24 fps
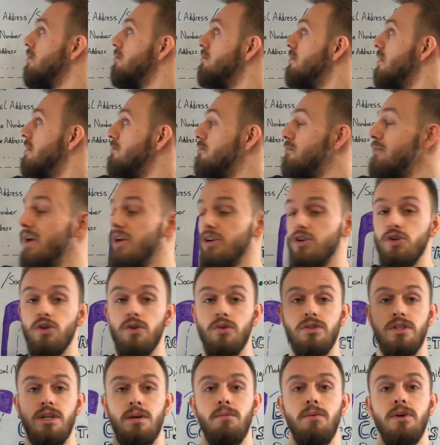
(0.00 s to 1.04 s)
information on
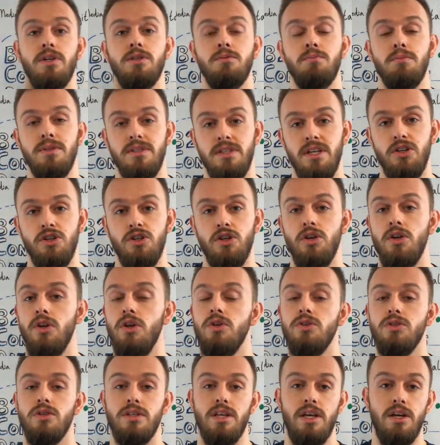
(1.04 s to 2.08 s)
someone's position,
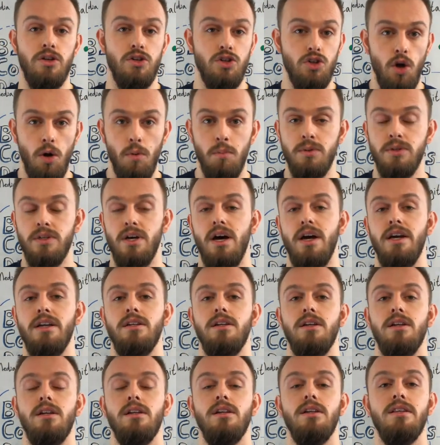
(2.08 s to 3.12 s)
so their job
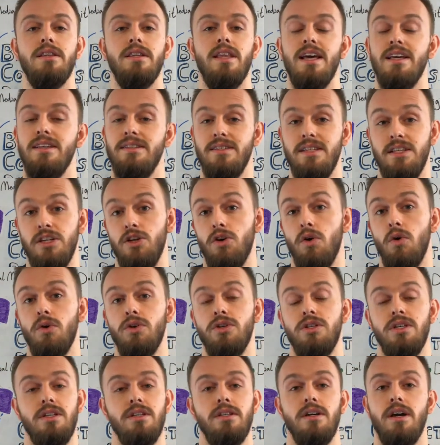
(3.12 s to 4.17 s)
title, their
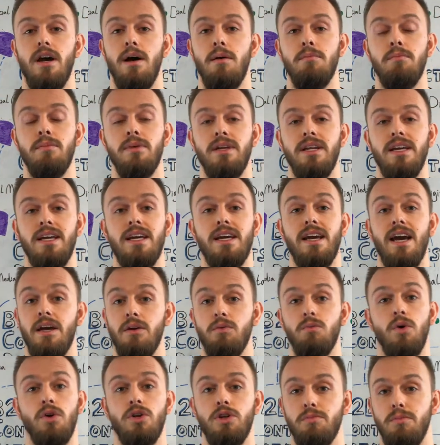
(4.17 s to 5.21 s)
seniority in the company,
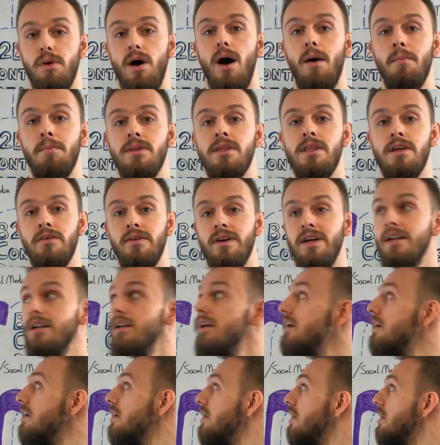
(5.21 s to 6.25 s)
and what department they're in.
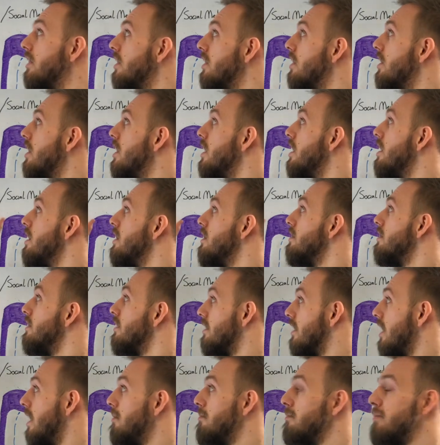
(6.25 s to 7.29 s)
The
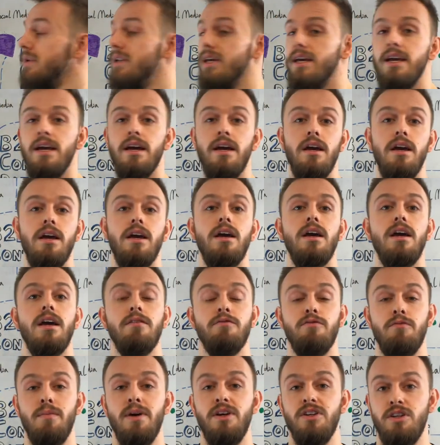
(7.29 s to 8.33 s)
company,
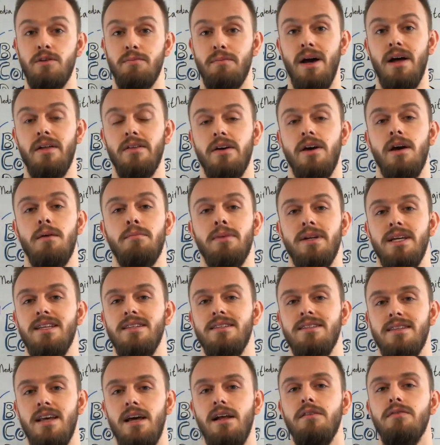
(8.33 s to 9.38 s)
information about the company
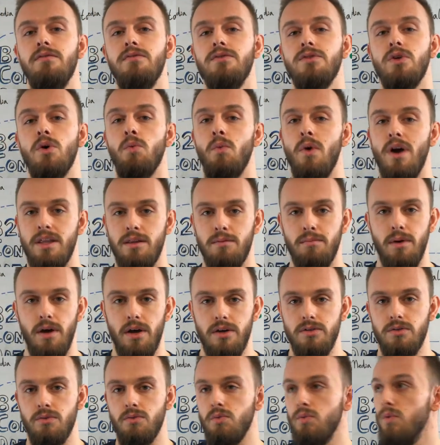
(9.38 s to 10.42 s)
itself, so where the
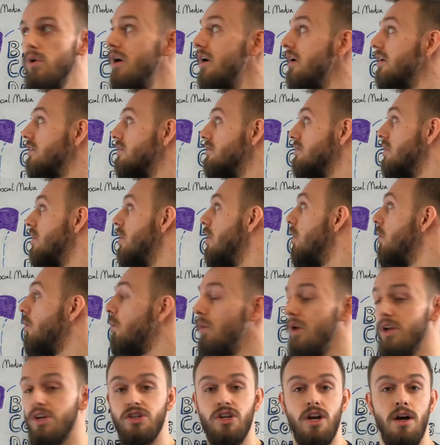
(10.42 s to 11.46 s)
person works,
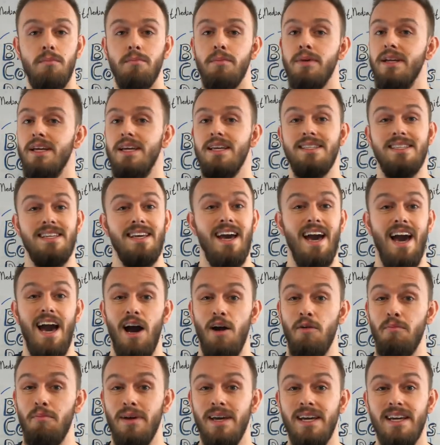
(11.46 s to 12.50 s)
which company is it,
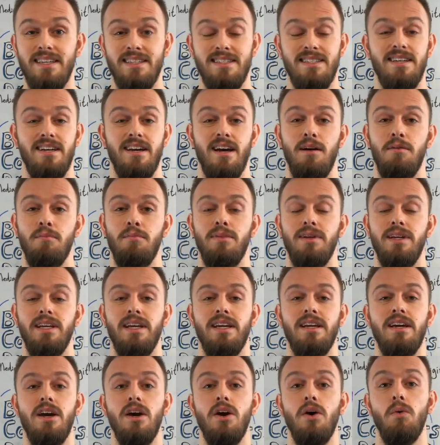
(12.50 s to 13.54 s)
how big is the
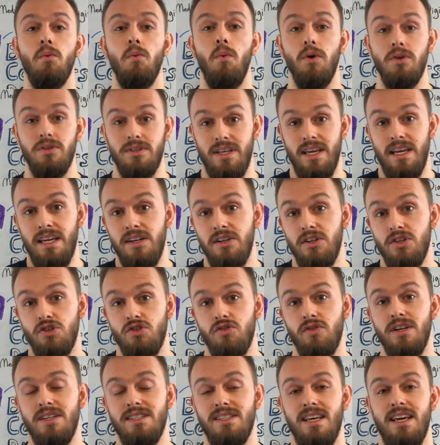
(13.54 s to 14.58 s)
company, what
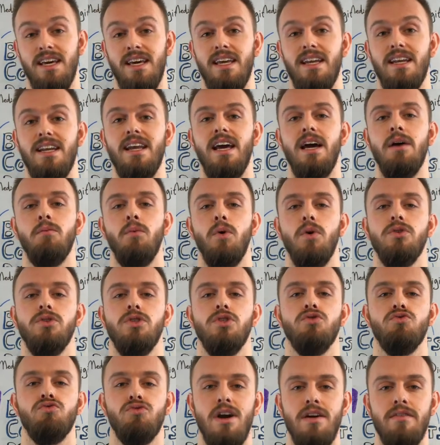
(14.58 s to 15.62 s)
industry is it in, and what's
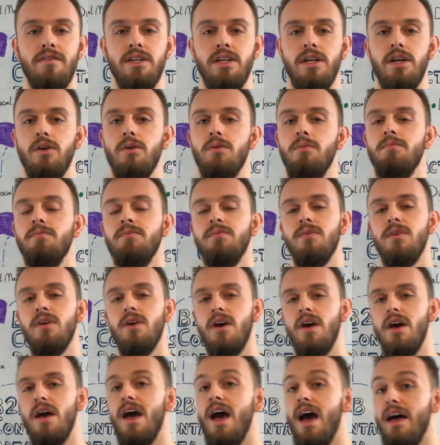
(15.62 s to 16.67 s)
its revenue.
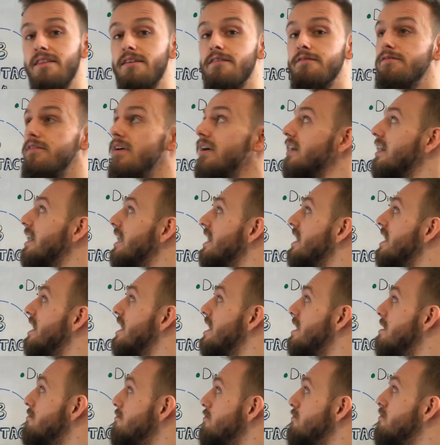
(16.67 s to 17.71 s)
And then finally,
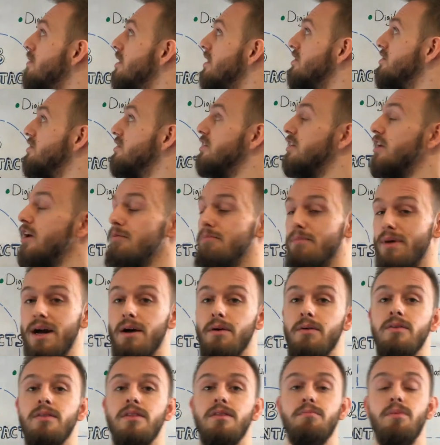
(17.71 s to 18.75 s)
information
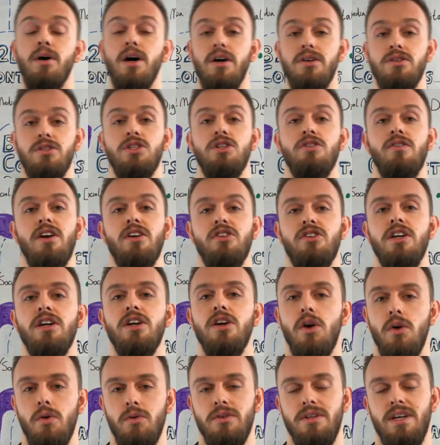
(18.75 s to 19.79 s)
about the person you're actually
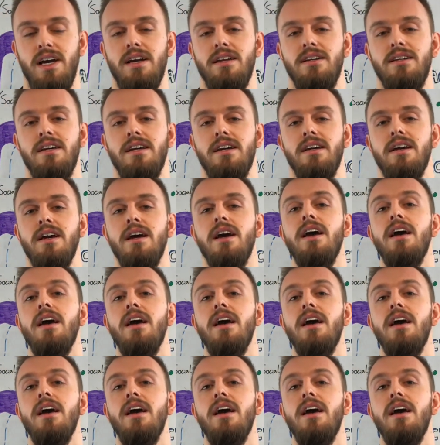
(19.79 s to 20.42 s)
contacting